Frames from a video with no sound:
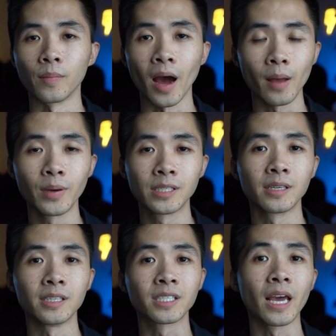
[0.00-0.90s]
I
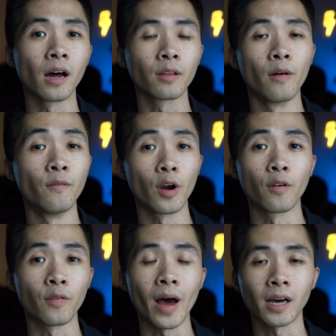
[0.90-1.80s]
basically scaled
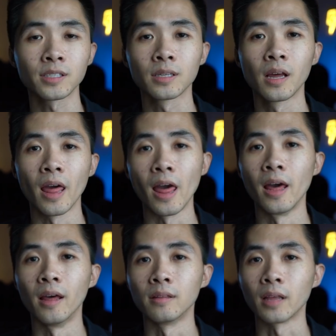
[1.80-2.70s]
very fast
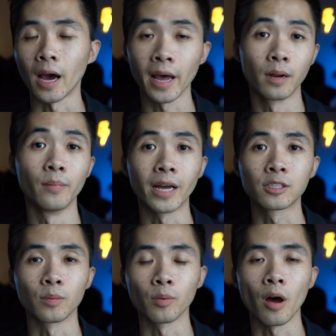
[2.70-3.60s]
and I had a
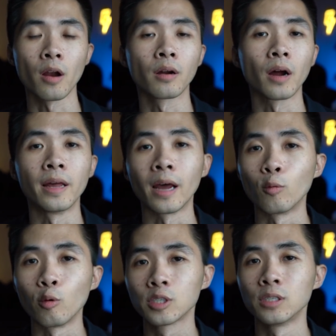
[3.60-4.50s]
bad supplier and I
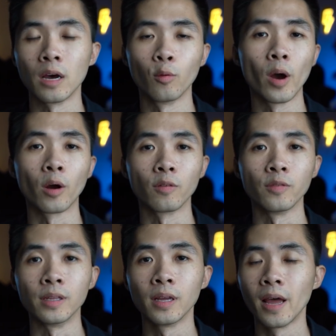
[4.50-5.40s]
wasn't aware
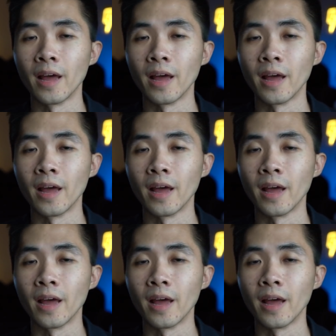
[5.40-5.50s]
of it.